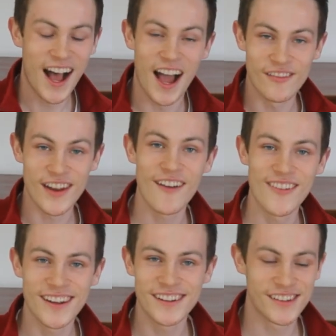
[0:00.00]
I've now
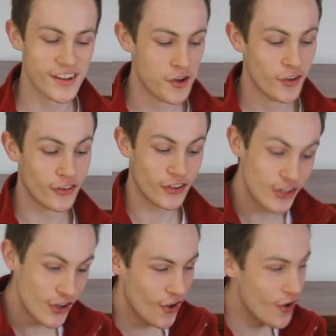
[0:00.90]
managed to
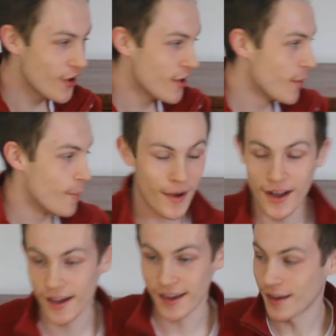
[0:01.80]
secure
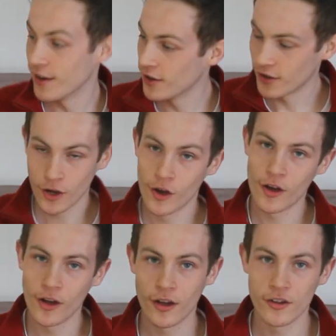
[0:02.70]
my
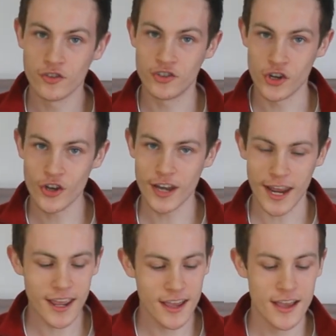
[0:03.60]

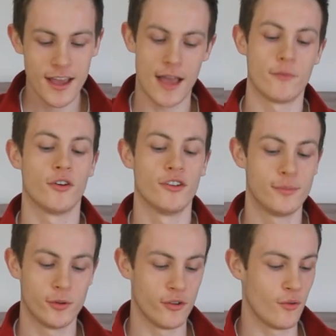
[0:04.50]
journey. I'm going
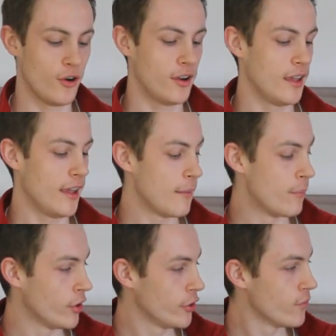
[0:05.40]
to put the rocket,
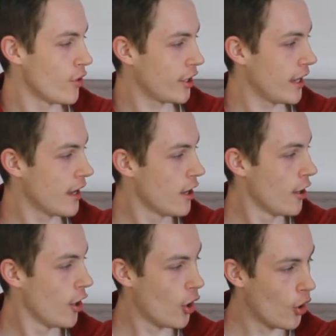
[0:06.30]
balloon rocket
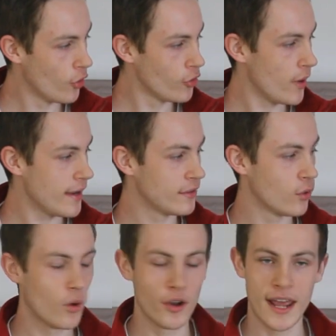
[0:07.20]
all the way
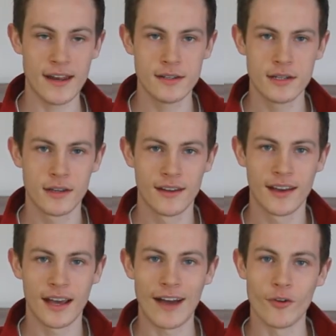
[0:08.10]
to one end.
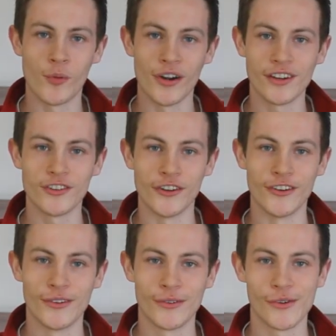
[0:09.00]
Have a prediction.
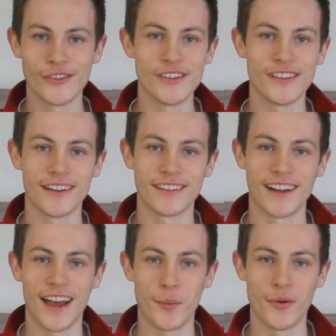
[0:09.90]
What do you think is
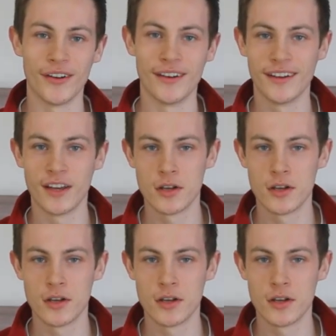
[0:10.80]
going to happen?